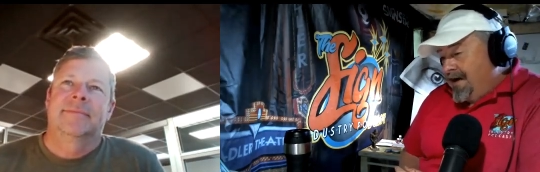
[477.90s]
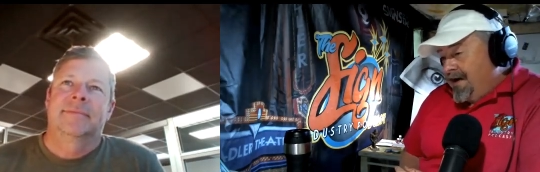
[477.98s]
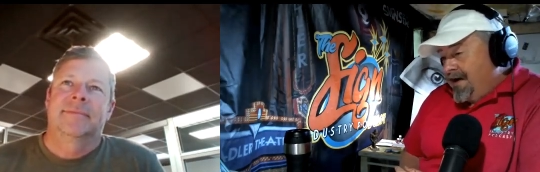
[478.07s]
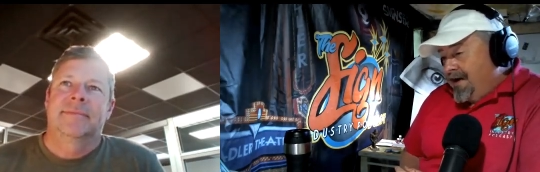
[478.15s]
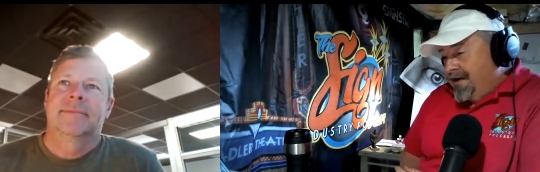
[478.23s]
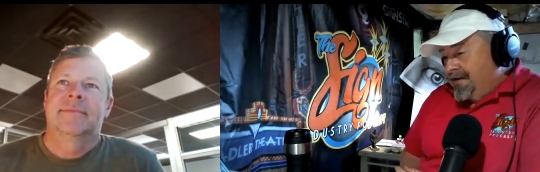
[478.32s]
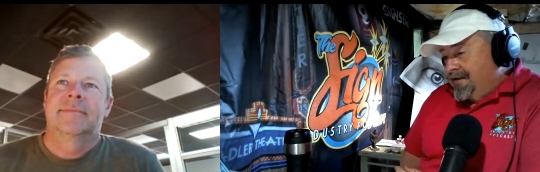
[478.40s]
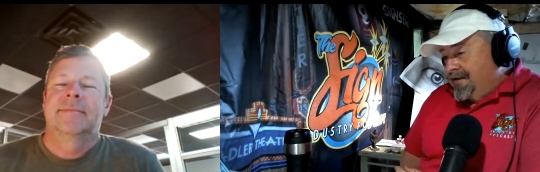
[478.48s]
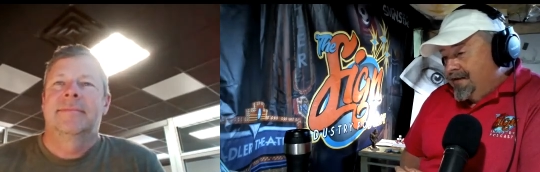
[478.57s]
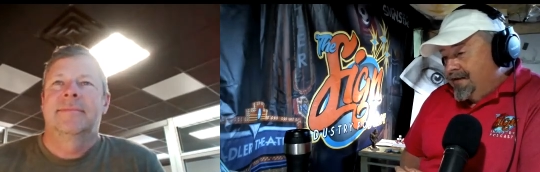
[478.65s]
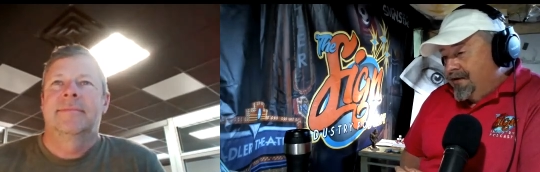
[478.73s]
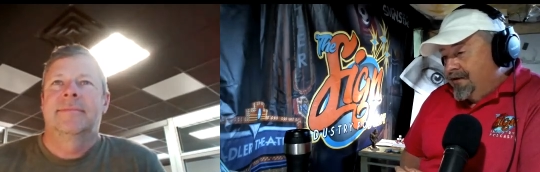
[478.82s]
Speaker 1: uh,
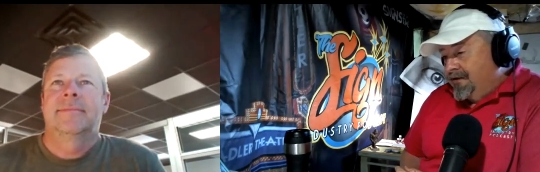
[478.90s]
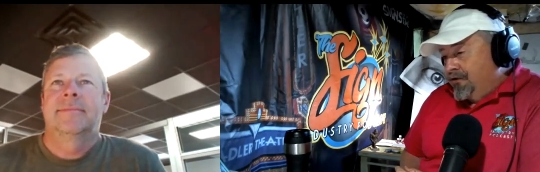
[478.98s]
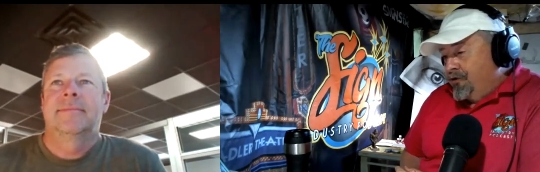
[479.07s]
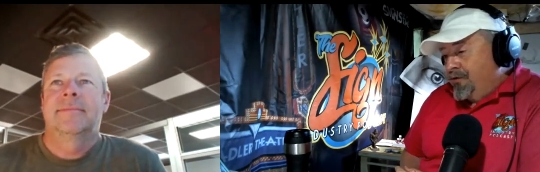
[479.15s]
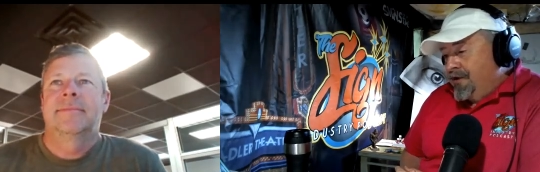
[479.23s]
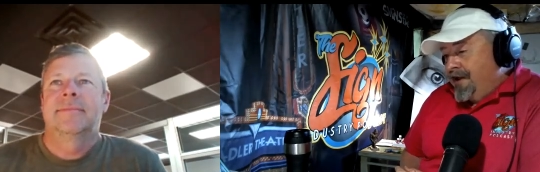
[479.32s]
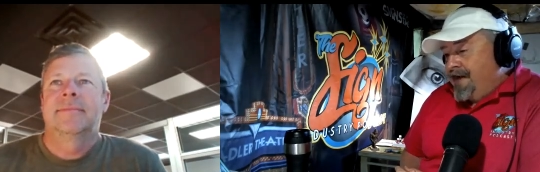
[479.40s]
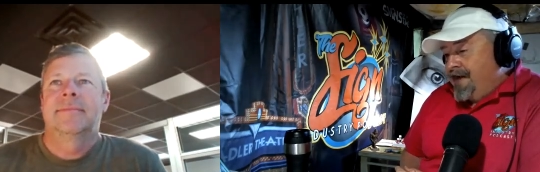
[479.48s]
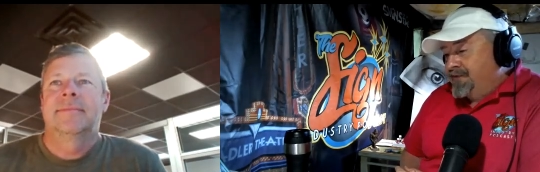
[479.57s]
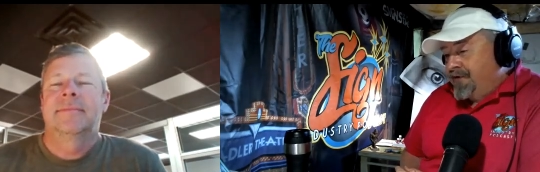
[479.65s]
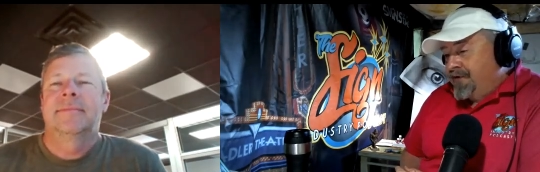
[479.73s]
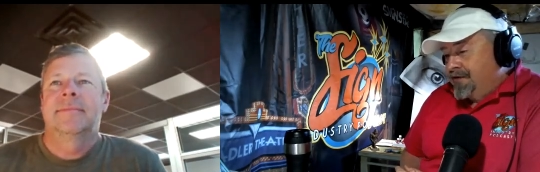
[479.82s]
the global
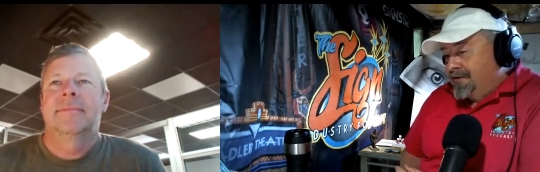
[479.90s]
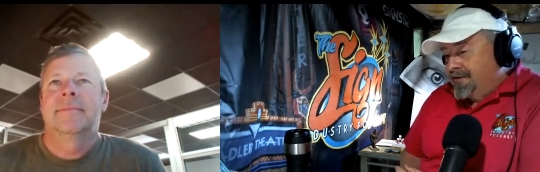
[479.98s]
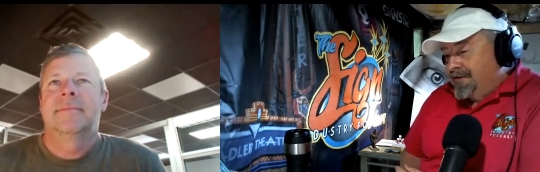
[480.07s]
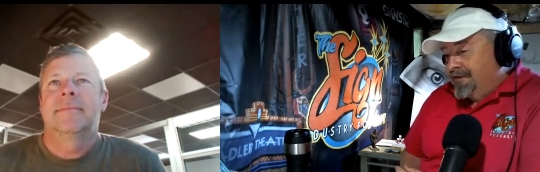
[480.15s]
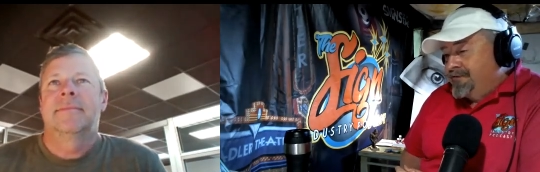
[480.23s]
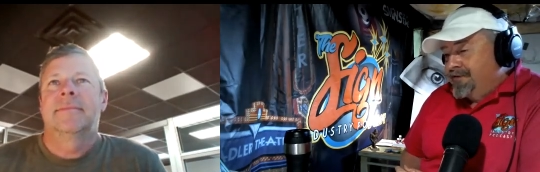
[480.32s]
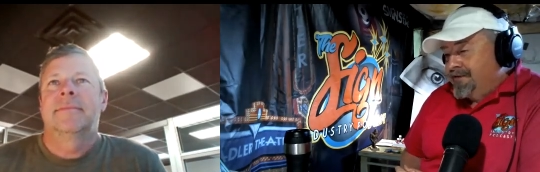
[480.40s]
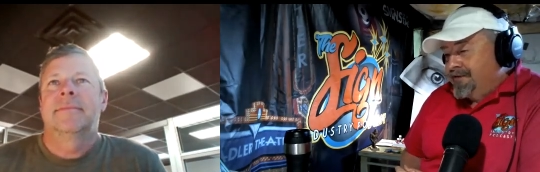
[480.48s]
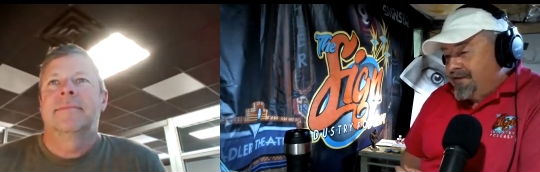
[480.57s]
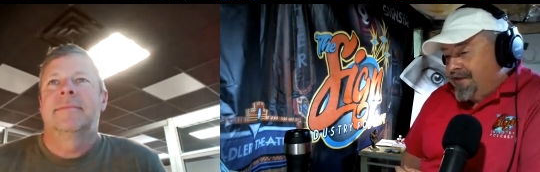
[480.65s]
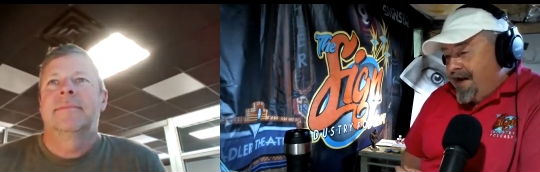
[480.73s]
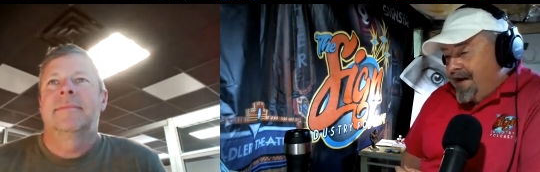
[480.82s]
asphalt
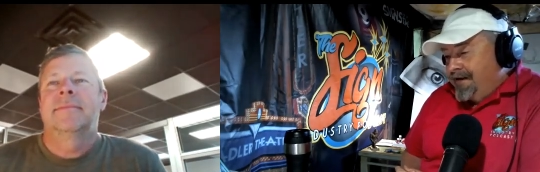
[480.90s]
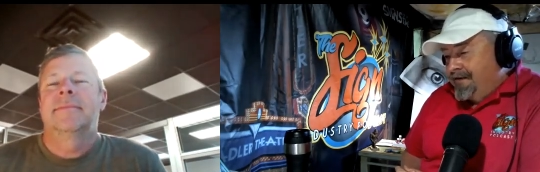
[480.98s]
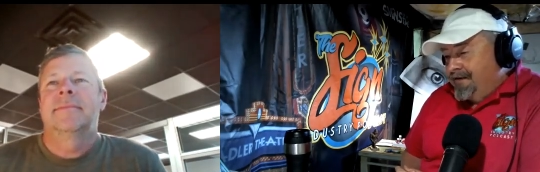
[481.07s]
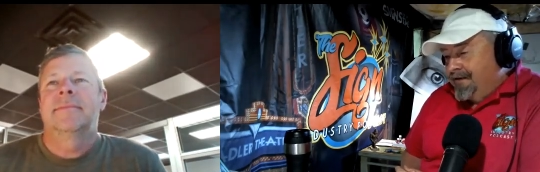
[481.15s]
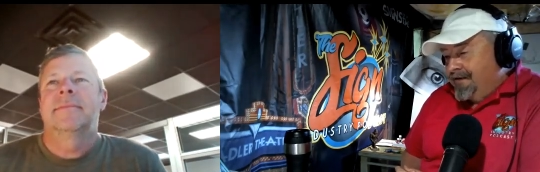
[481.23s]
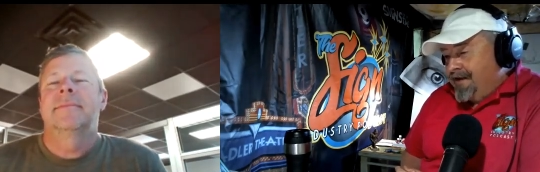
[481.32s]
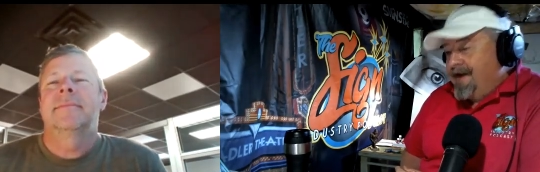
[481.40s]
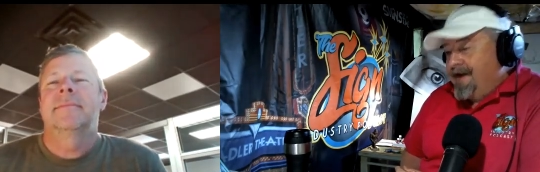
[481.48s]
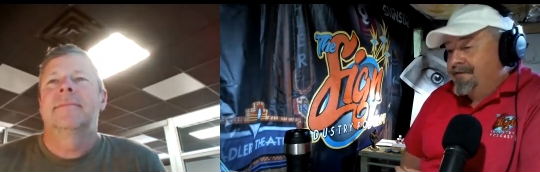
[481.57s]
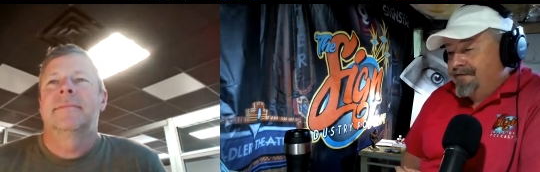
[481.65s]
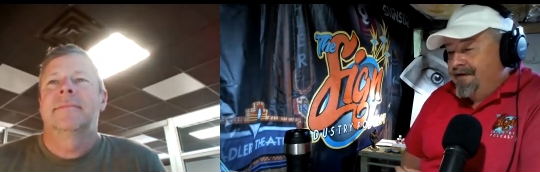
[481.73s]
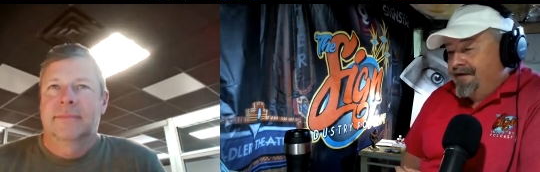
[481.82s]
solution sign
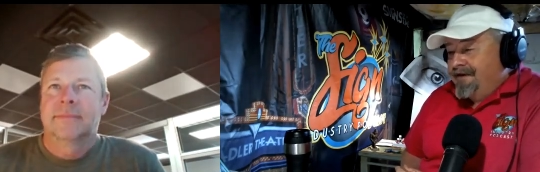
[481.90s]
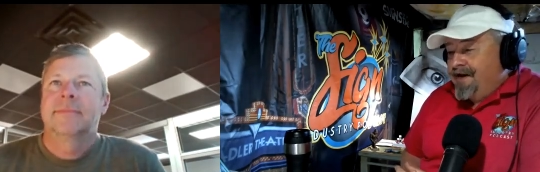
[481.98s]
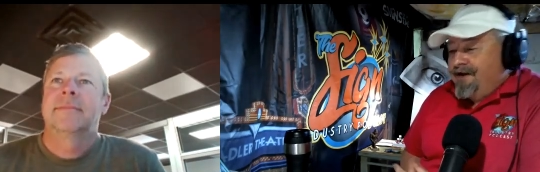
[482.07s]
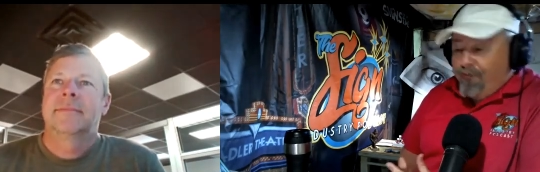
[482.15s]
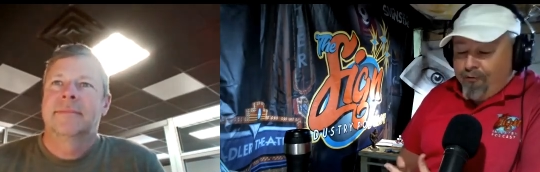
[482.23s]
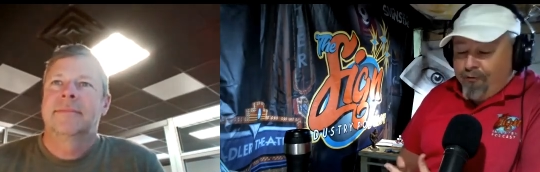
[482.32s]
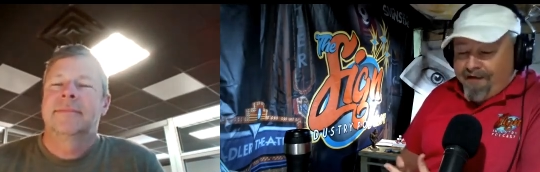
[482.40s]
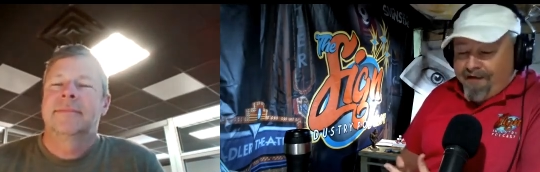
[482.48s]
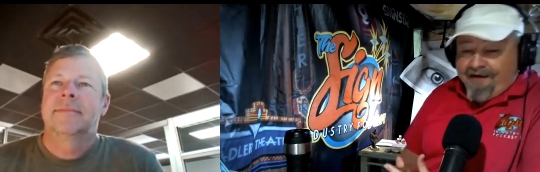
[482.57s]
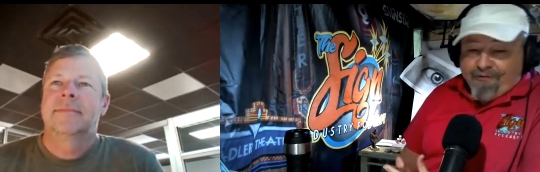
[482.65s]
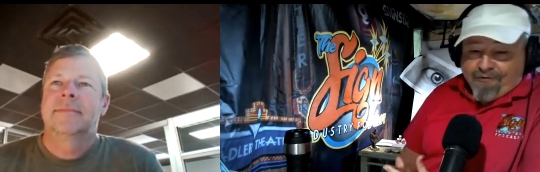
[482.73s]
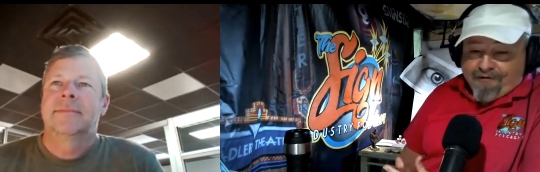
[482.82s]
that
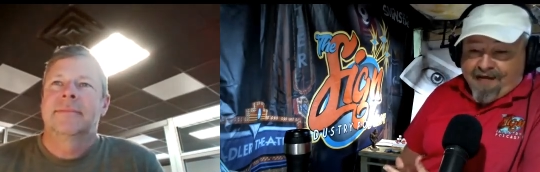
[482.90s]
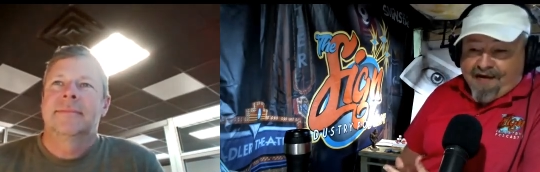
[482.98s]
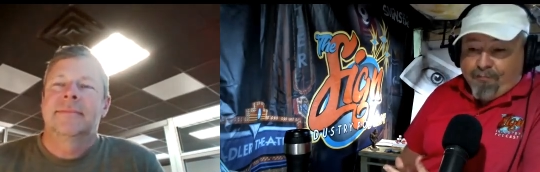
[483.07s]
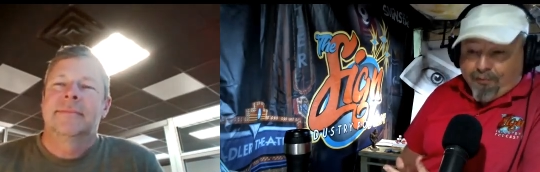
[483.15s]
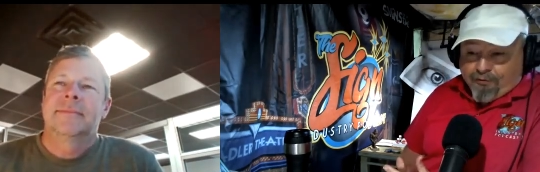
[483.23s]
normally I don't like